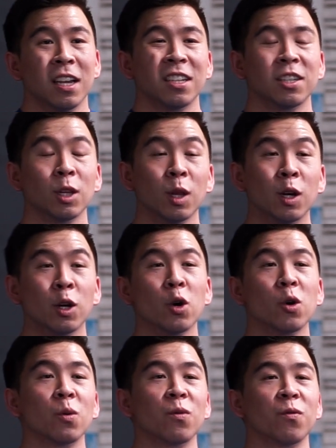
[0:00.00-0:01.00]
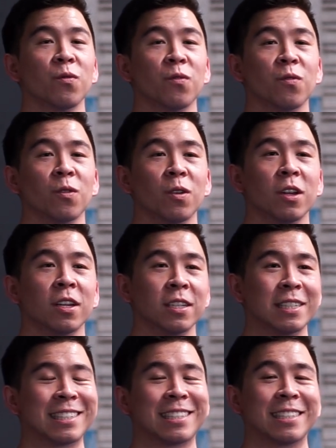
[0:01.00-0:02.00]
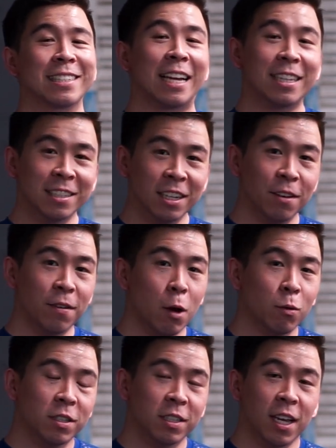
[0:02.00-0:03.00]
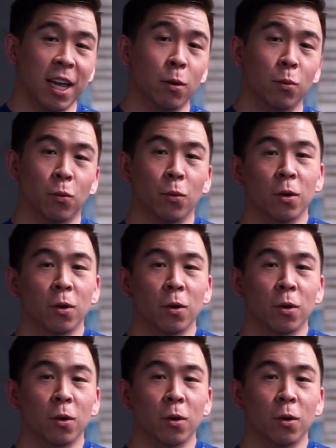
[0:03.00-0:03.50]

It's a little sensitive, I would say.